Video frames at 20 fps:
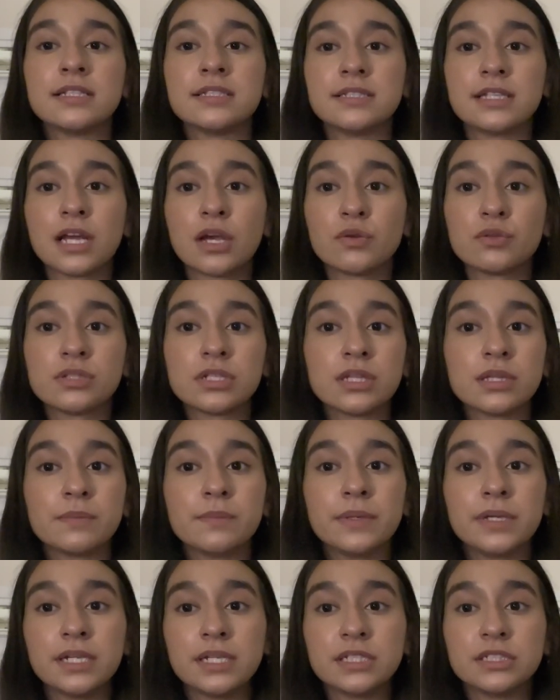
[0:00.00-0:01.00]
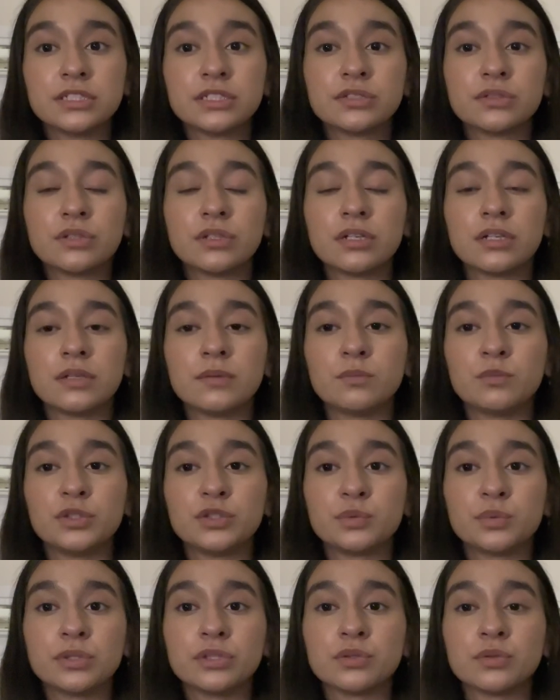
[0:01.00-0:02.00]
down to the beach, um,
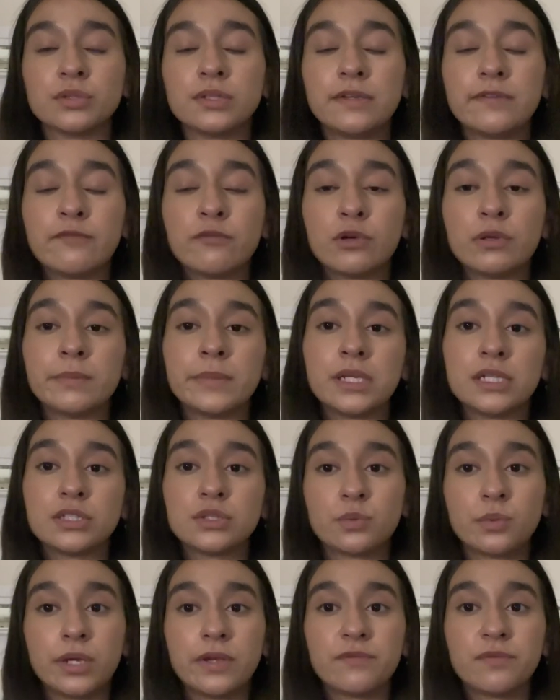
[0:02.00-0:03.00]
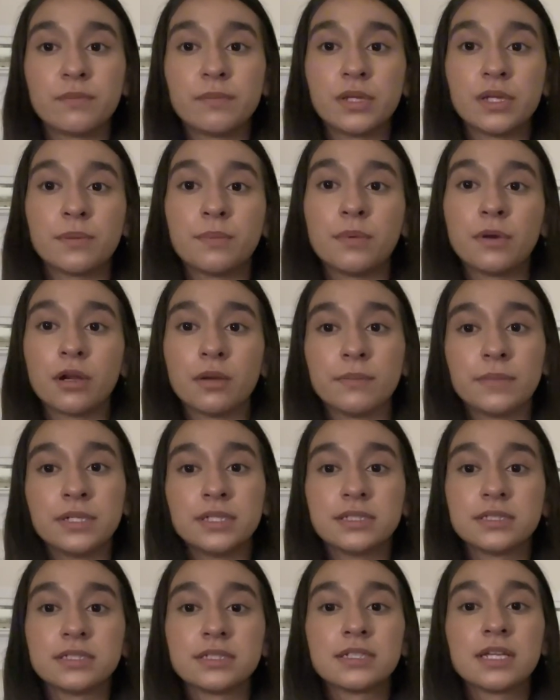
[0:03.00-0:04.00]
which was only four minutes away from the apartments.